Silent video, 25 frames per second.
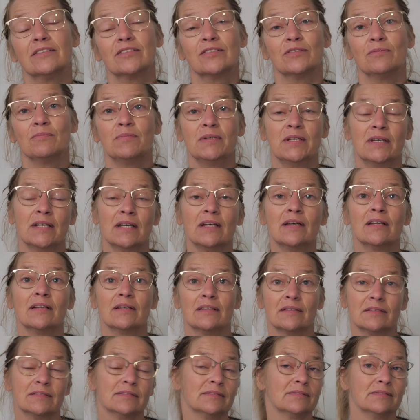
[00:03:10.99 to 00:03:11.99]
to be
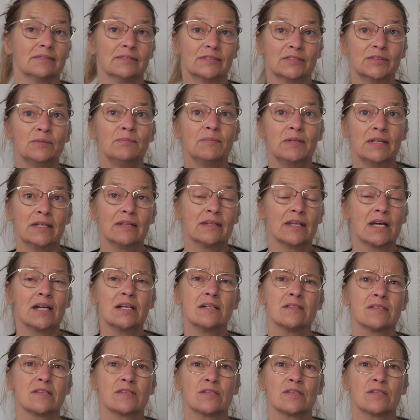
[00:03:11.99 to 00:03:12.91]
there.